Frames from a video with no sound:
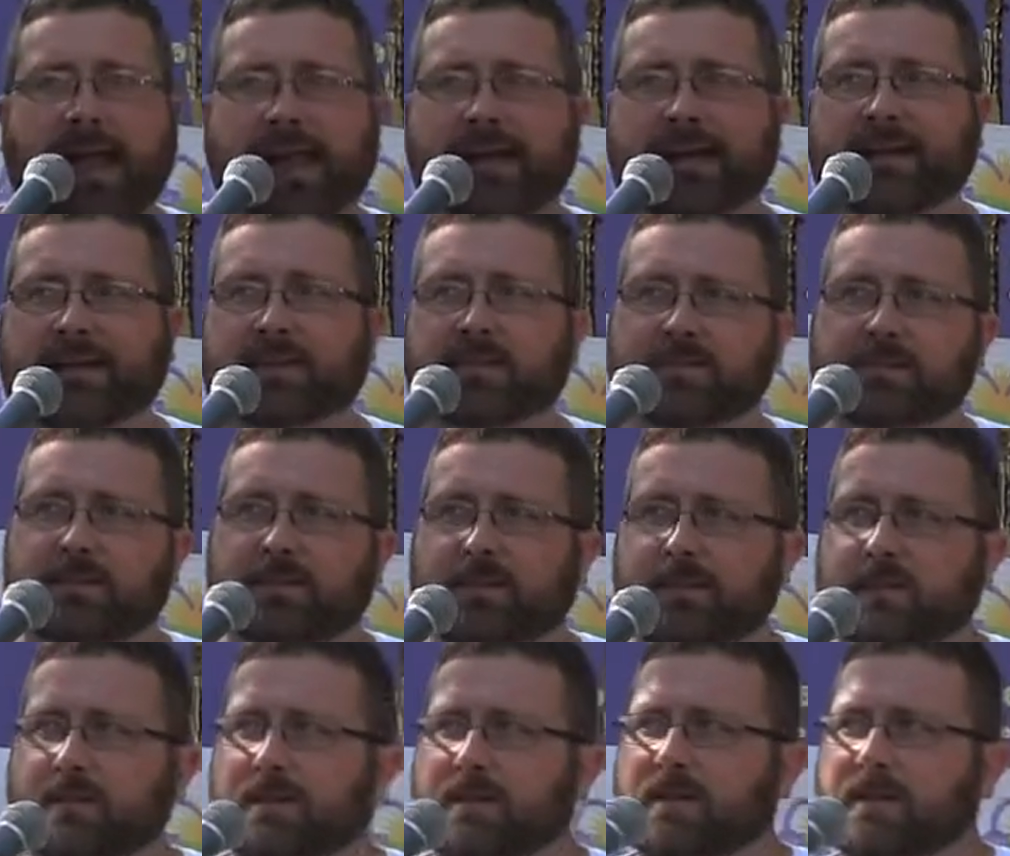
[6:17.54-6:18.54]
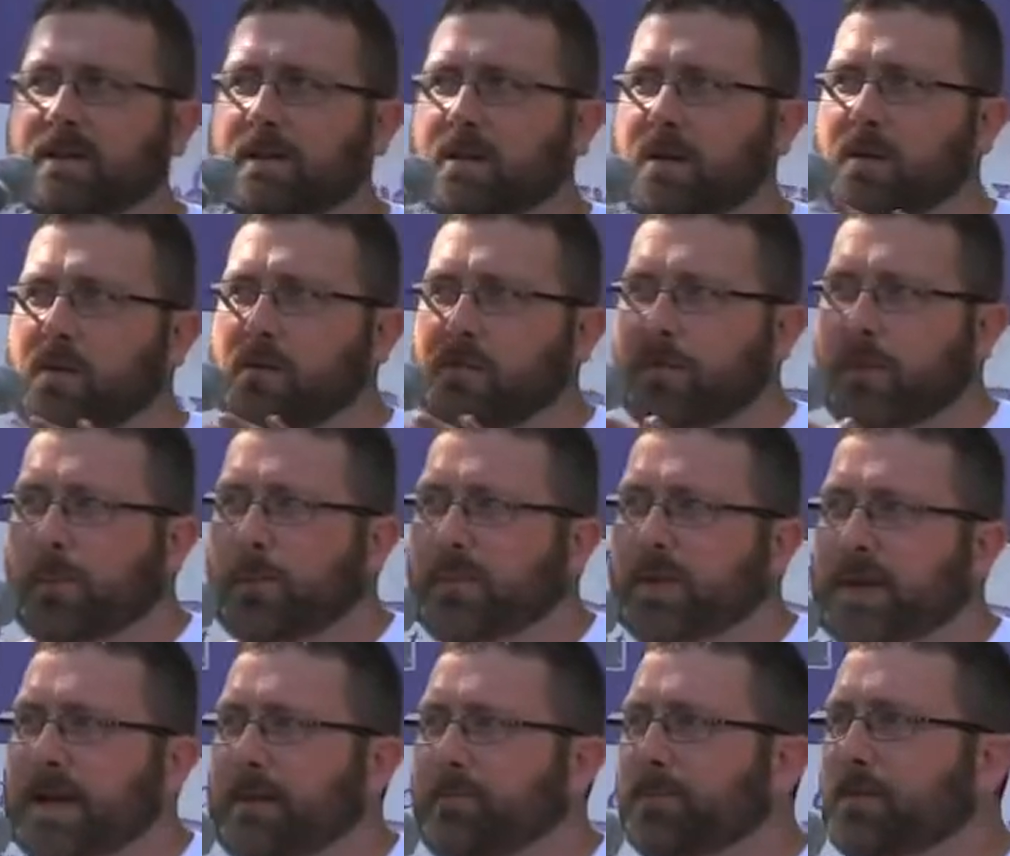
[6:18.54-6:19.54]
And the
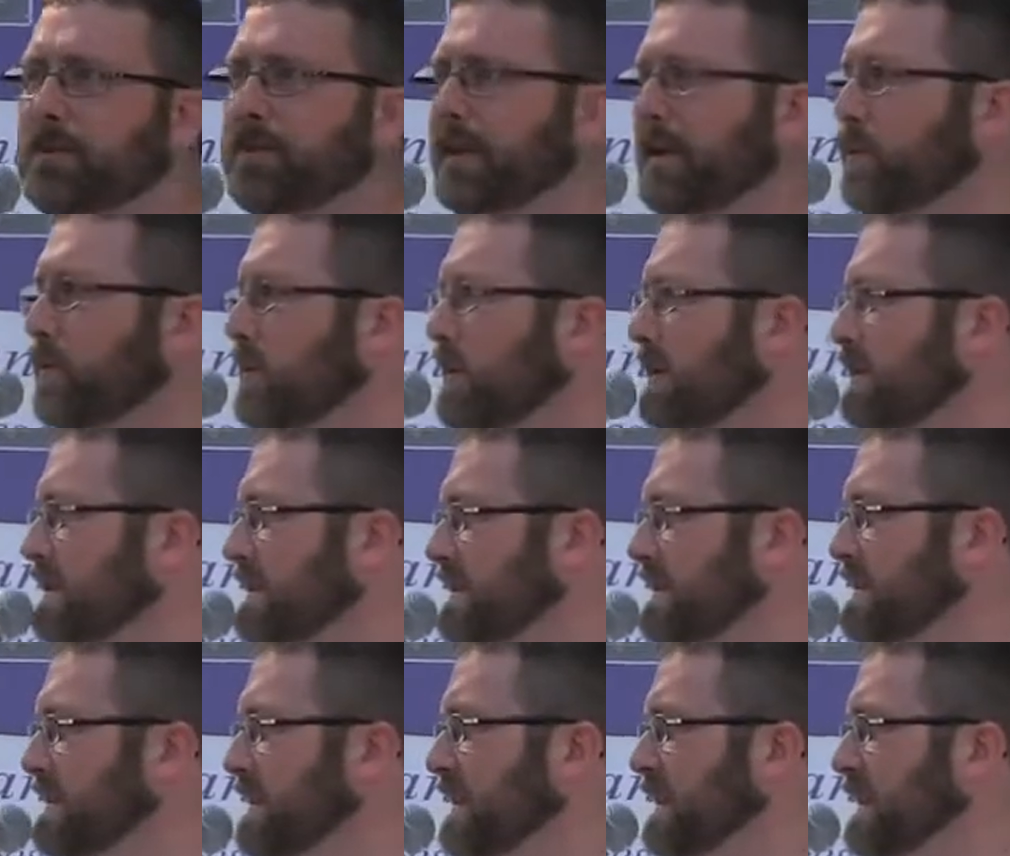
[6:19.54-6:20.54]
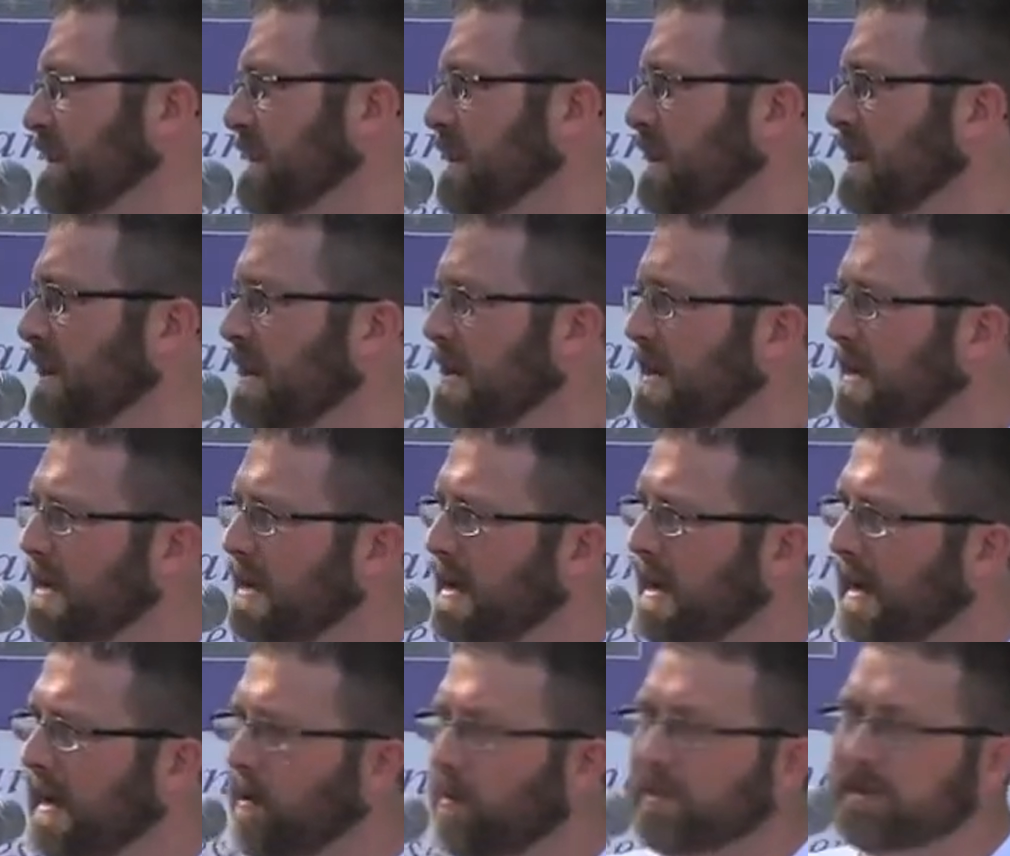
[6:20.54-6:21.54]
people that were listening,
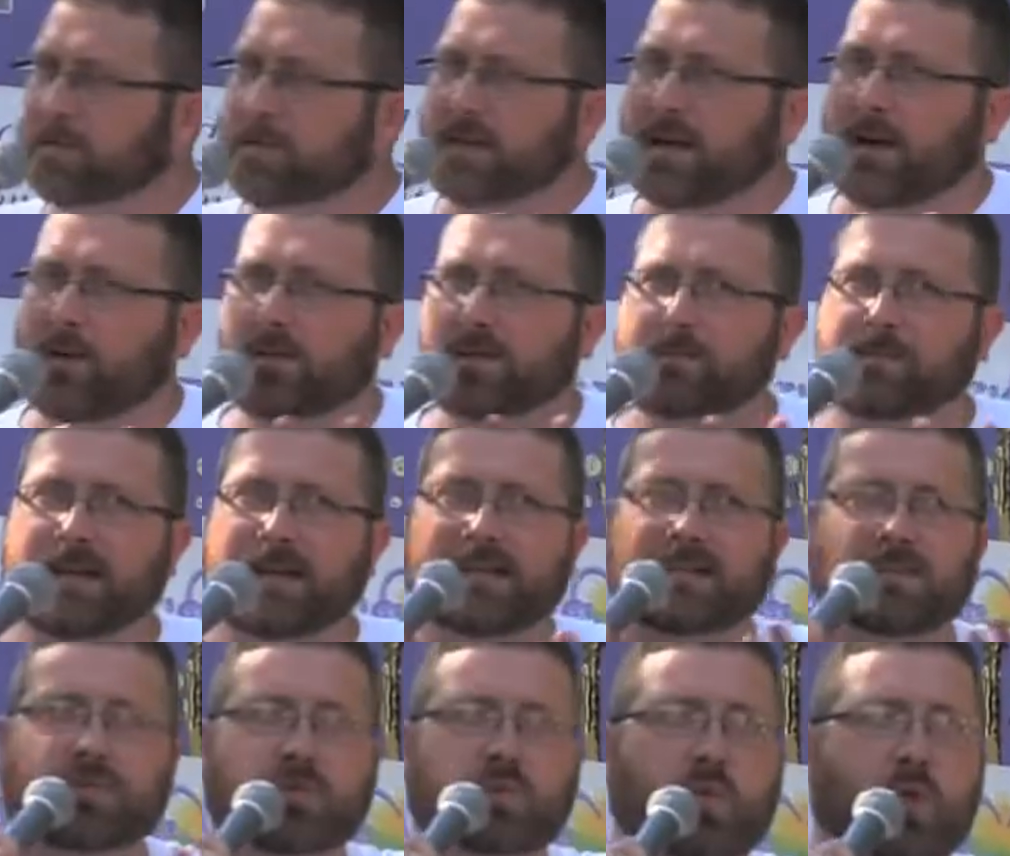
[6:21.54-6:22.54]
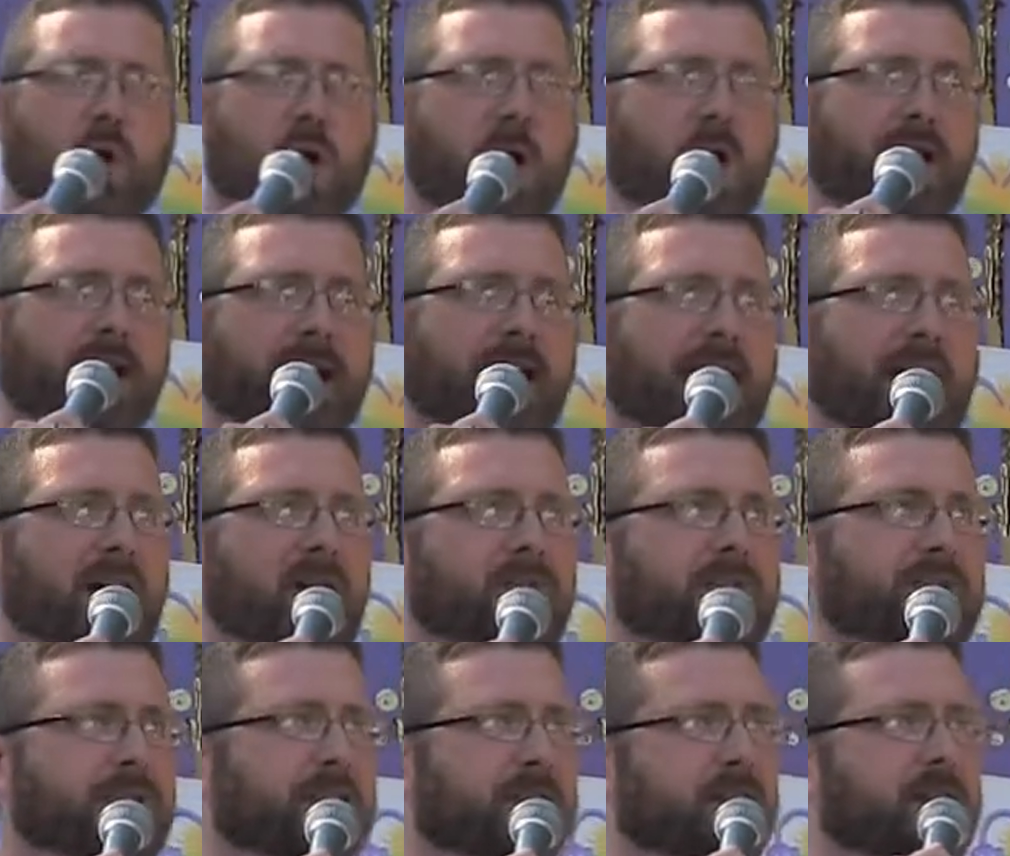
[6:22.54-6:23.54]
it was being drawn
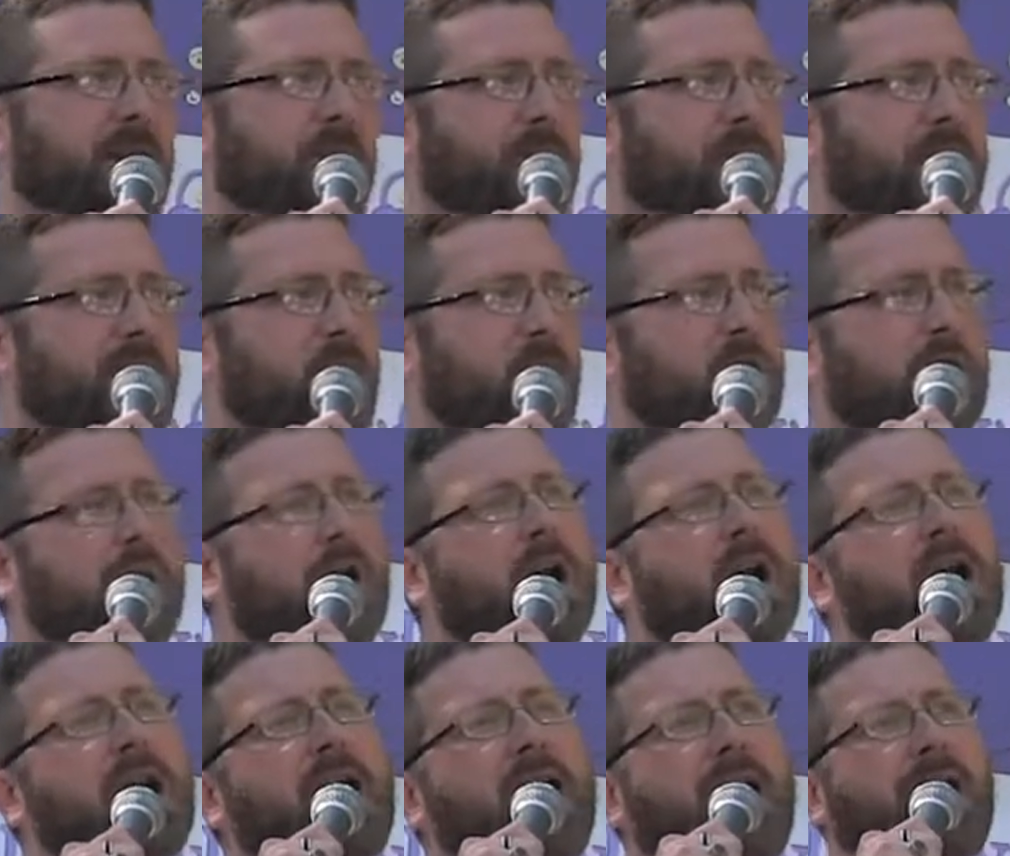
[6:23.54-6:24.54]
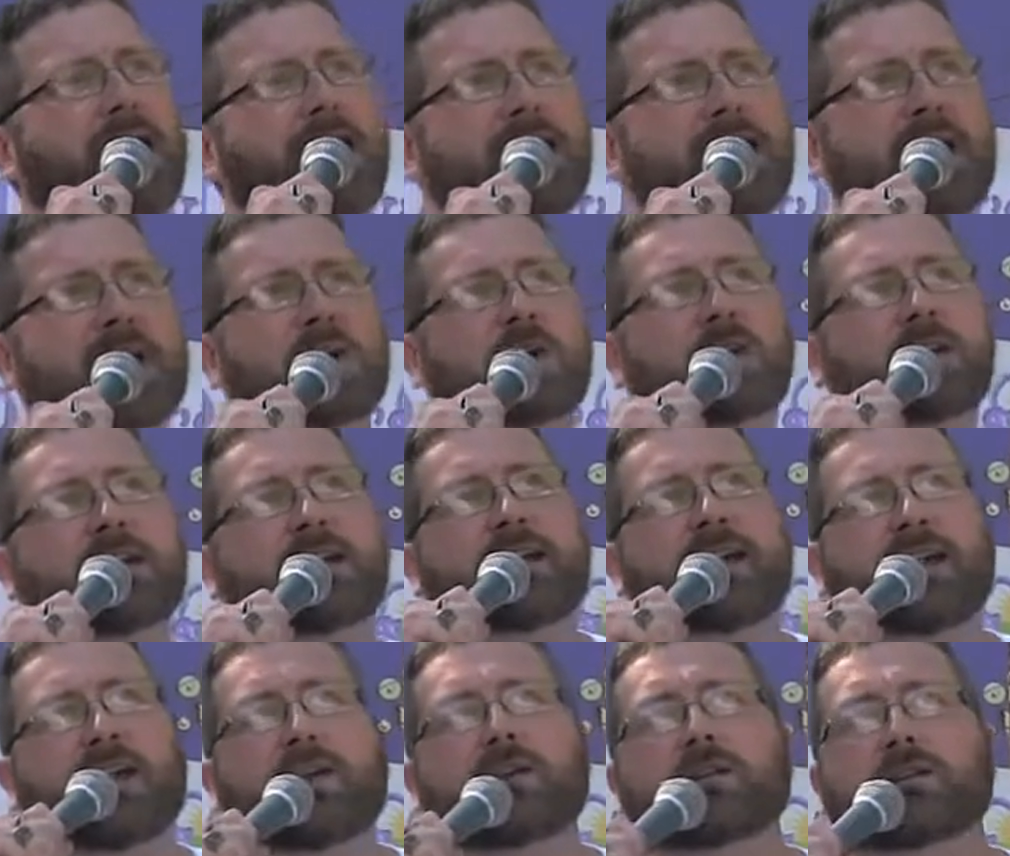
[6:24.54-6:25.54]
out to them. They were eagerly
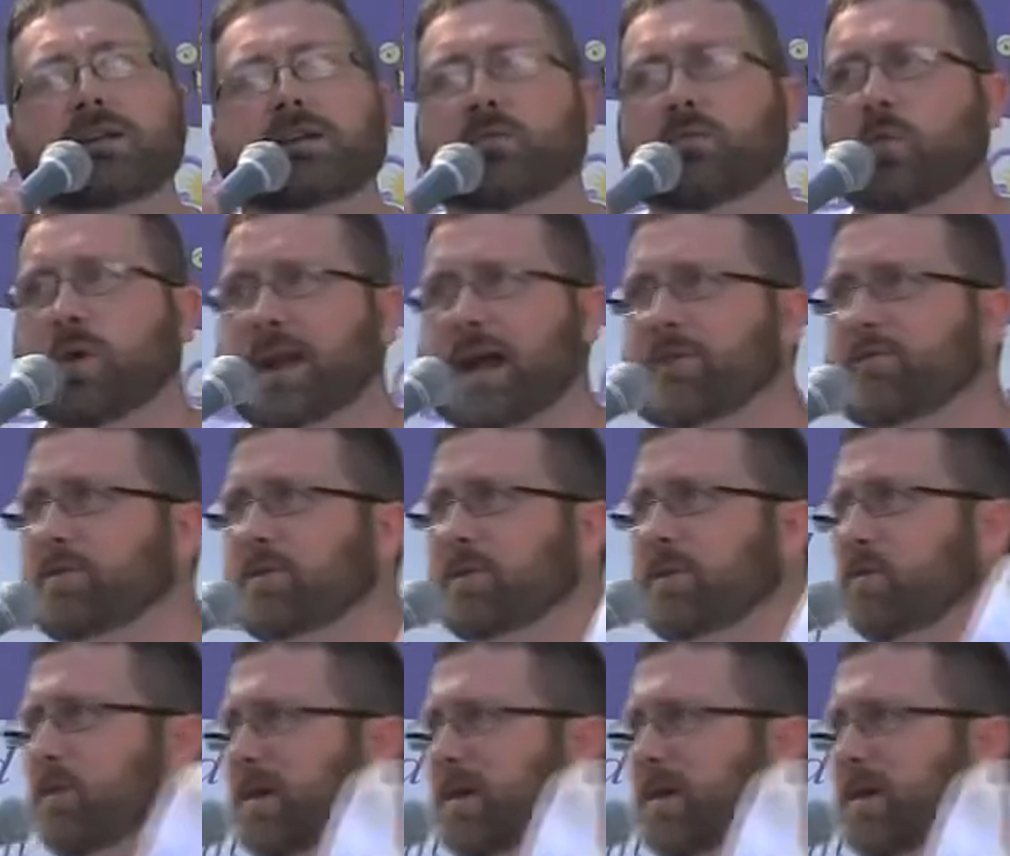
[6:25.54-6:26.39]
hearing whatever it